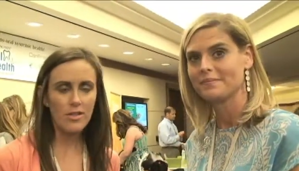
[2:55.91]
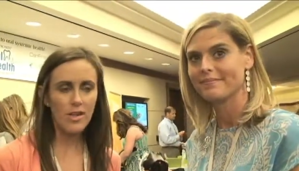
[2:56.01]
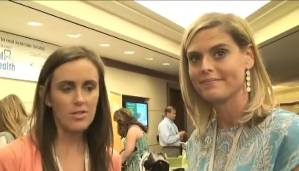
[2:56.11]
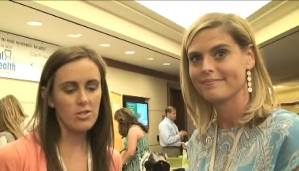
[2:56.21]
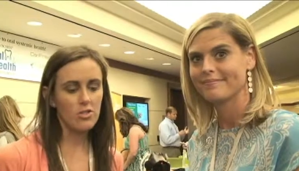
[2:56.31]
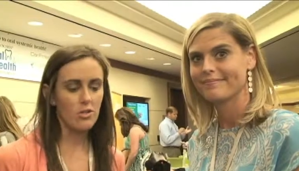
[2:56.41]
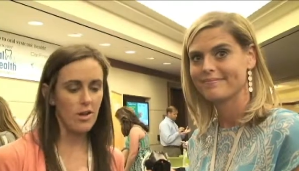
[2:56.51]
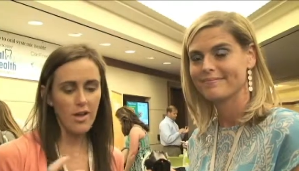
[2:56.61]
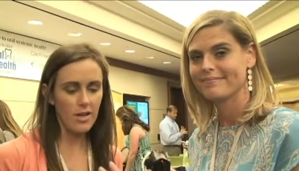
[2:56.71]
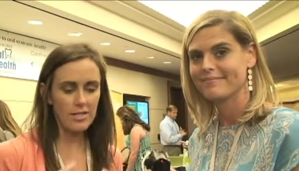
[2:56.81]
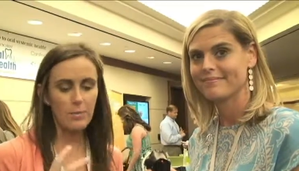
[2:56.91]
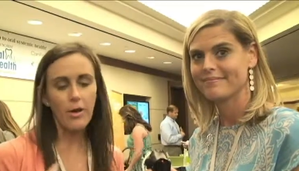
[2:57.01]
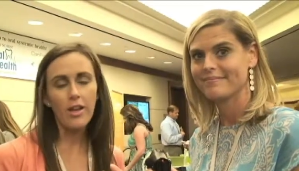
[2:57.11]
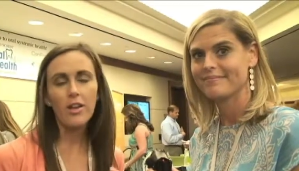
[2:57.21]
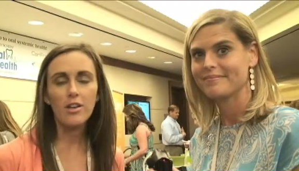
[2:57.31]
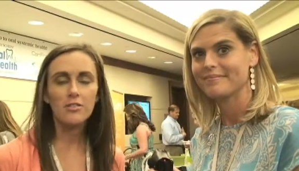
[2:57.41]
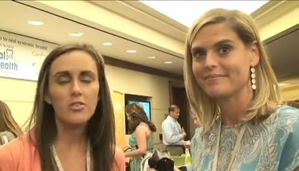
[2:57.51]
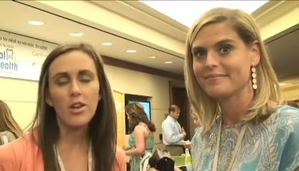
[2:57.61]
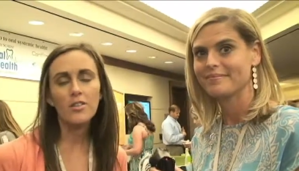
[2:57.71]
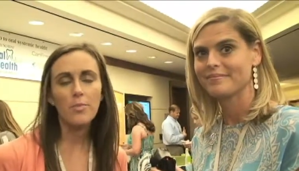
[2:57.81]
Speaker 1: explain and
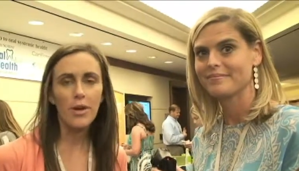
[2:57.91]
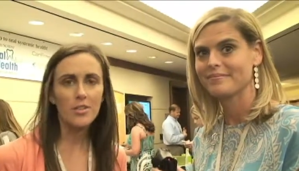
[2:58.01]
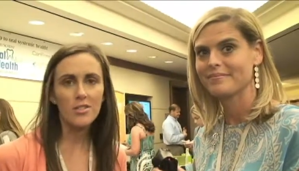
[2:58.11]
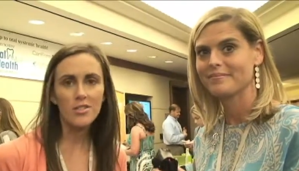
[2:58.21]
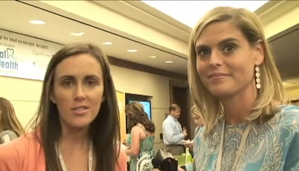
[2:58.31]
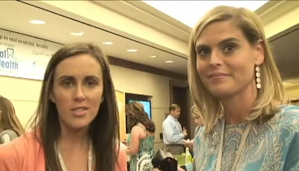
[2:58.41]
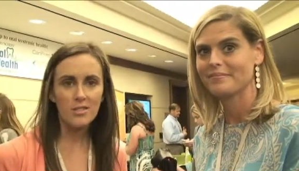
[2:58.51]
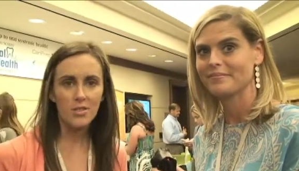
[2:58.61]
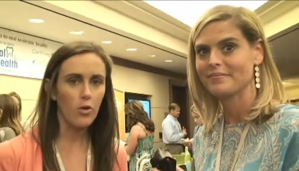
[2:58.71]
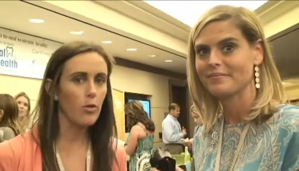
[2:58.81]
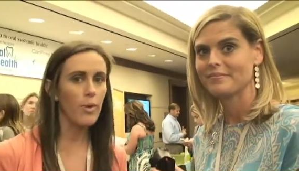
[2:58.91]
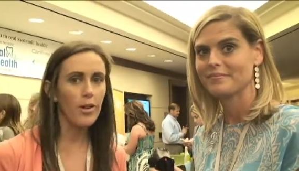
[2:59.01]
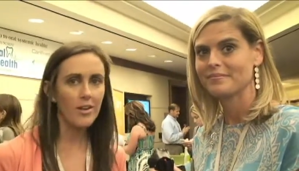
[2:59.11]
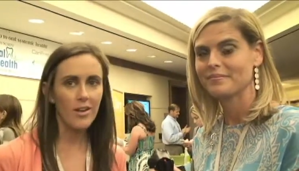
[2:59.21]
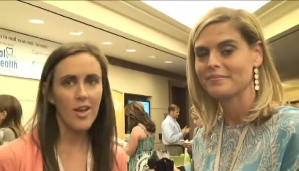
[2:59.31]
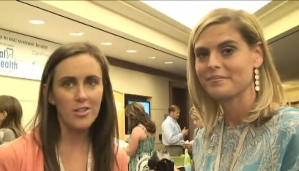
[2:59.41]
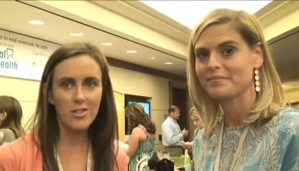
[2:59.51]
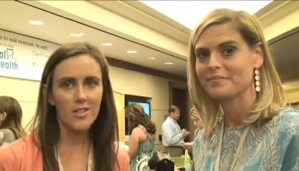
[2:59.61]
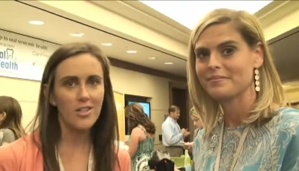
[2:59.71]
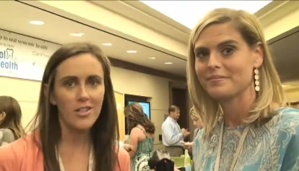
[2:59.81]
instruct patients the total body
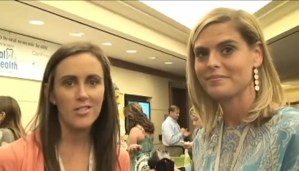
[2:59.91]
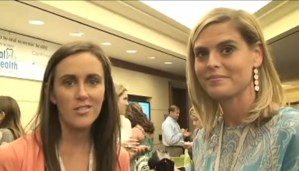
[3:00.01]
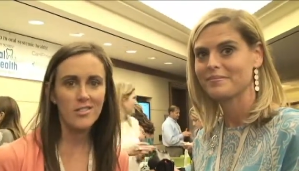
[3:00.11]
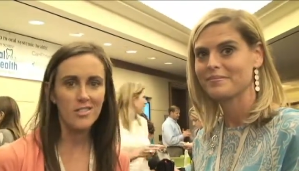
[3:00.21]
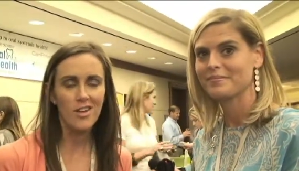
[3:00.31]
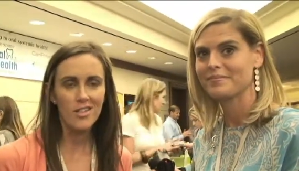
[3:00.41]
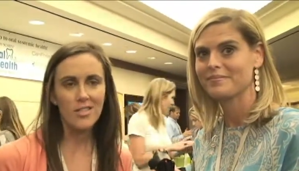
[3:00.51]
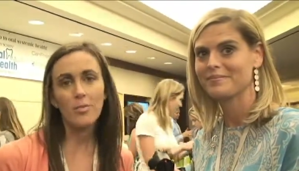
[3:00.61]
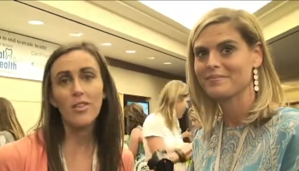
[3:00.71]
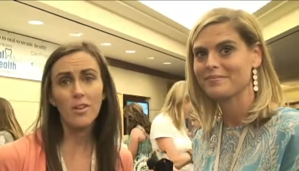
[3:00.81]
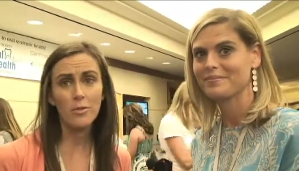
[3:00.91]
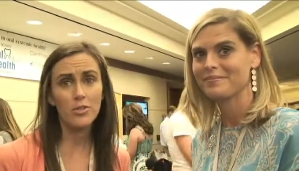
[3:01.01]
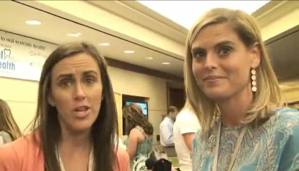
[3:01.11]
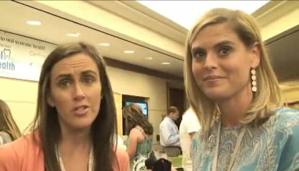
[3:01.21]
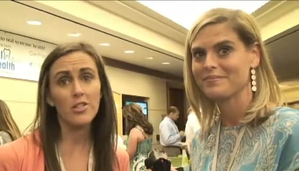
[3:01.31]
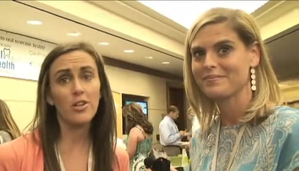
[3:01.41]
connection is something that will change